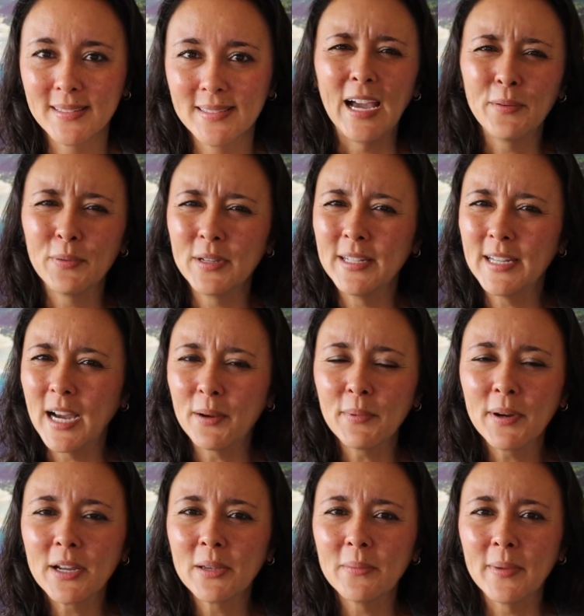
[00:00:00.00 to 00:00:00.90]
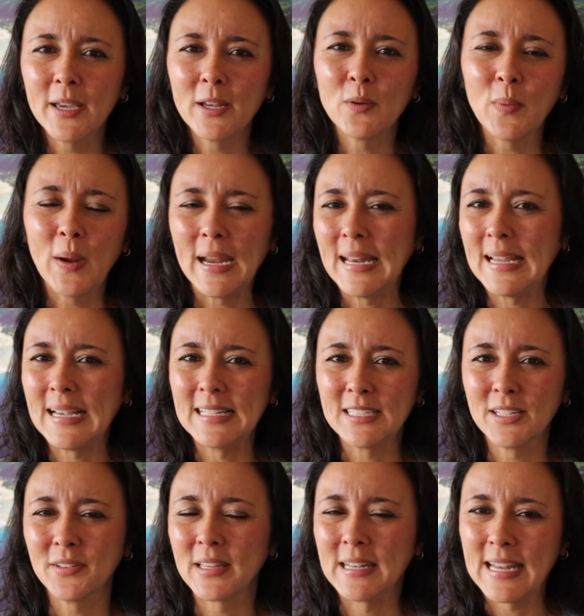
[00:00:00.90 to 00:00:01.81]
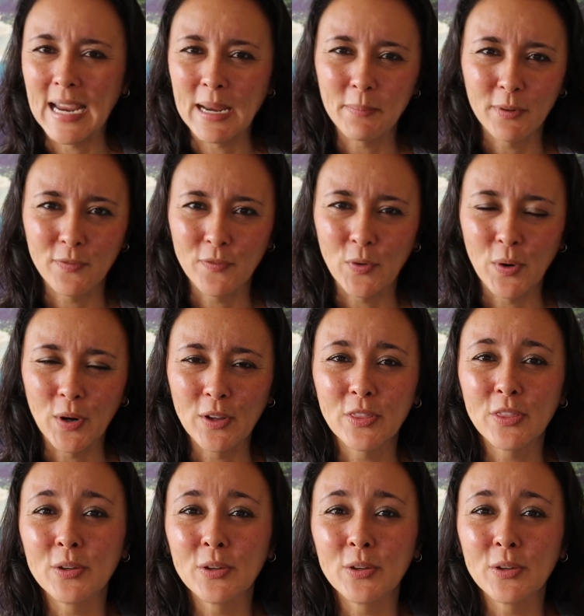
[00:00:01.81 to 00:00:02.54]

I would not recommend waiting until the night before.